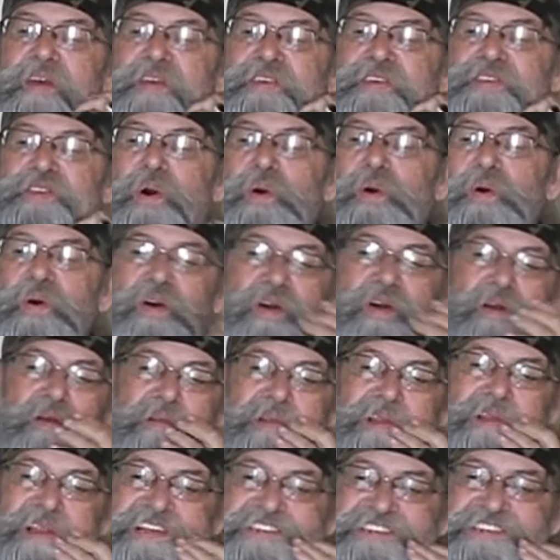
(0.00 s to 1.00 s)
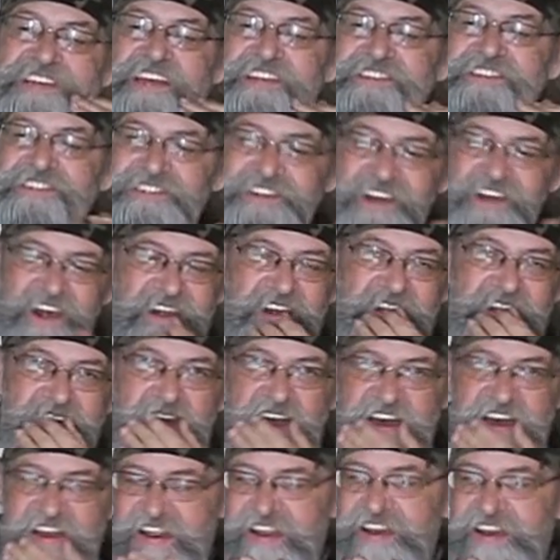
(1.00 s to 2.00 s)
So let's get started
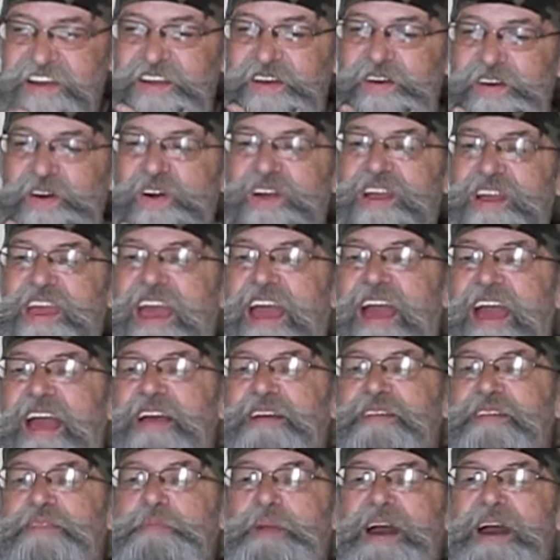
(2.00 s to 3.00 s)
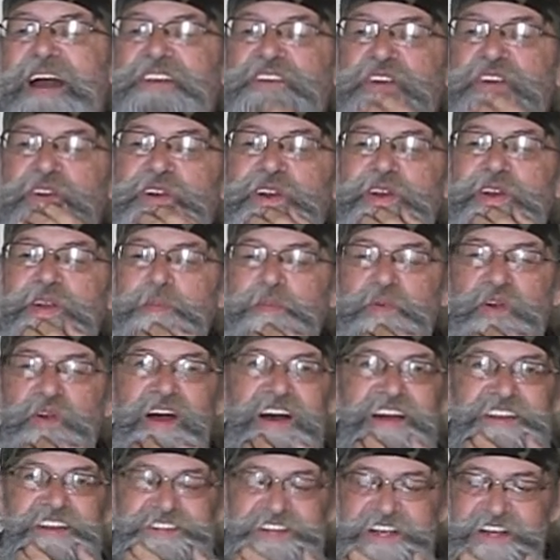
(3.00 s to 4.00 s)
on it. Okay, my turtle
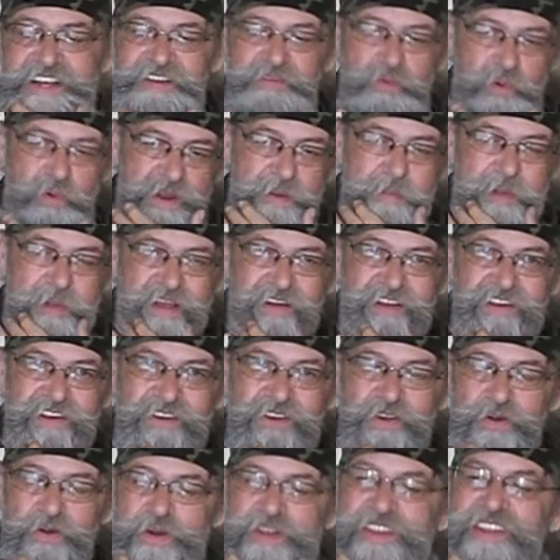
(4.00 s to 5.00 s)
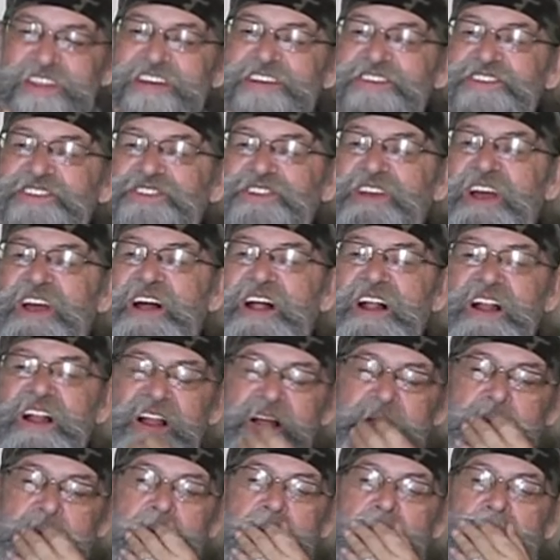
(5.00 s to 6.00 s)
project. What am I going to do with this shell?
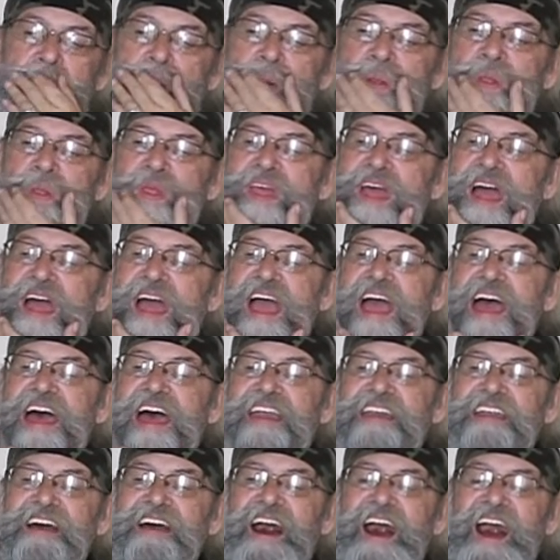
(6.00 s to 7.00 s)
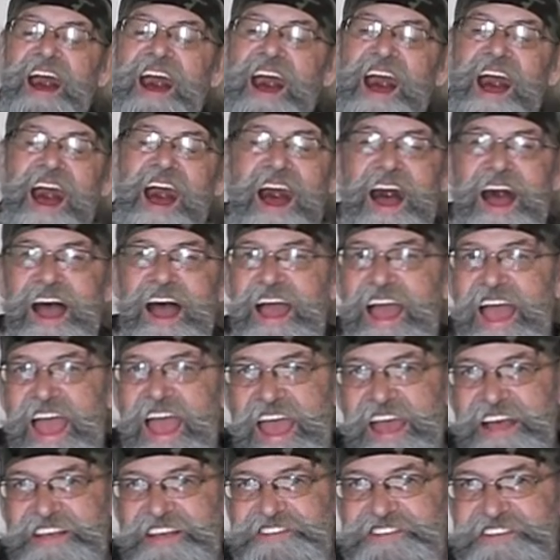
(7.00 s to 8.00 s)
And
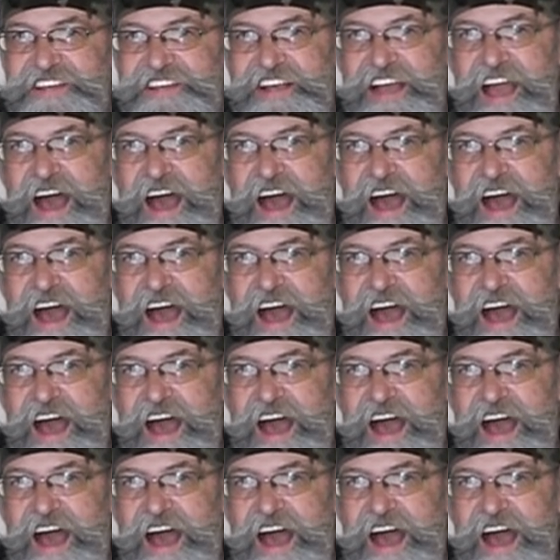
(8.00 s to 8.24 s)
as the